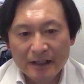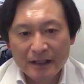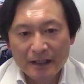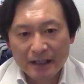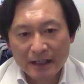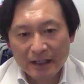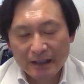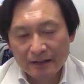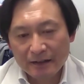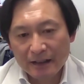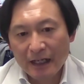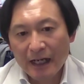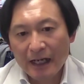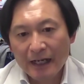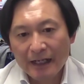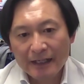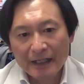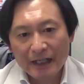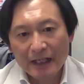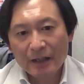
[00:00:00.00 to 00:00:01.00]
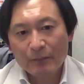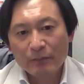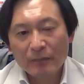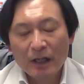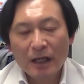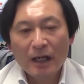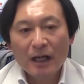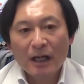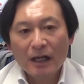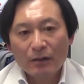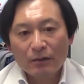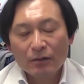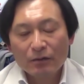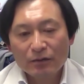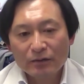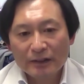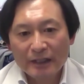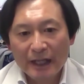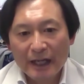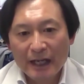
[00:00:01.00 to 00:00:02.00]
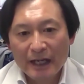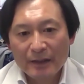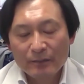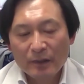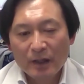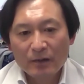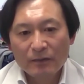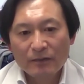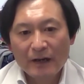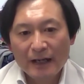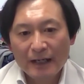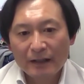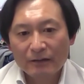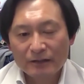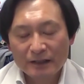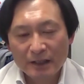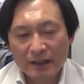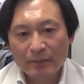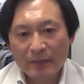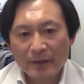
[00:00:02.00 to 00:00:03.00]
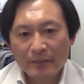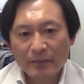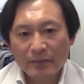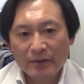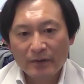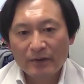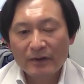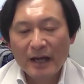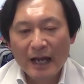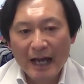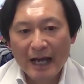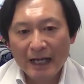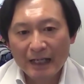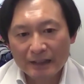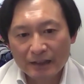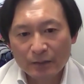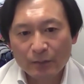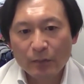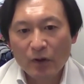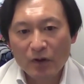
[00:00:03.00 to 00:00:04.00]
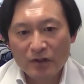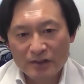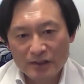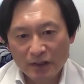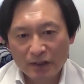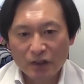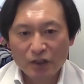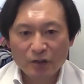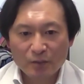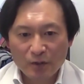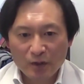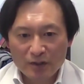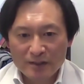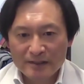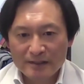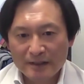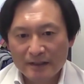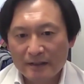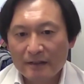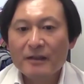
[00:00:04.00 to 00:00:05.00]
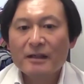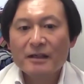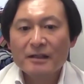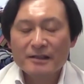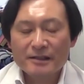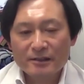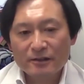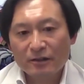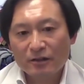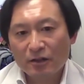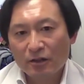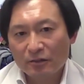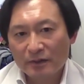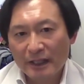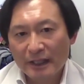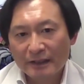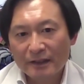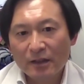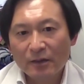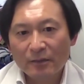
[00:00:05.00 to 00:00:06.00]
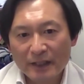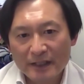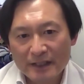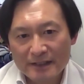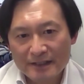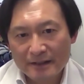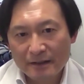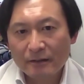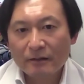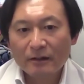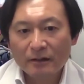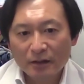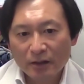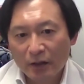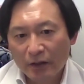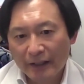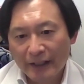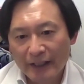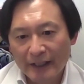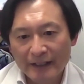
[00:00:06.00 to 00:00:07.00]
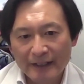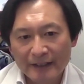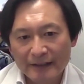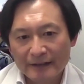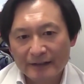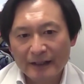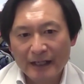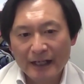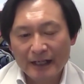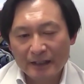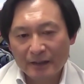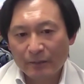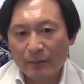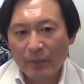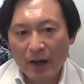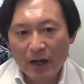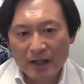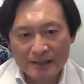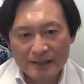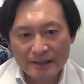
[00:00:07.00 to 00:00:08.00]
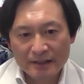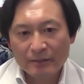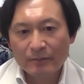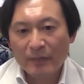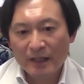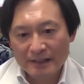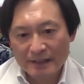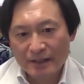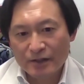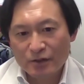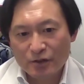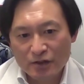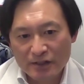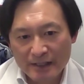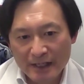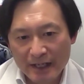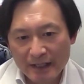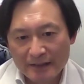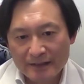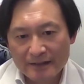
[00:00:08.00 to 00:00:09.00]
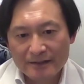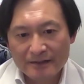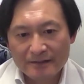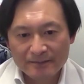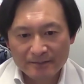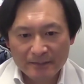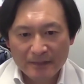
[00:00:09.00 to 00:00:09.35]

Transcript: and I am full-time faculty member at Boston University School of Dental Medicine, located at Boston, Massachusetts.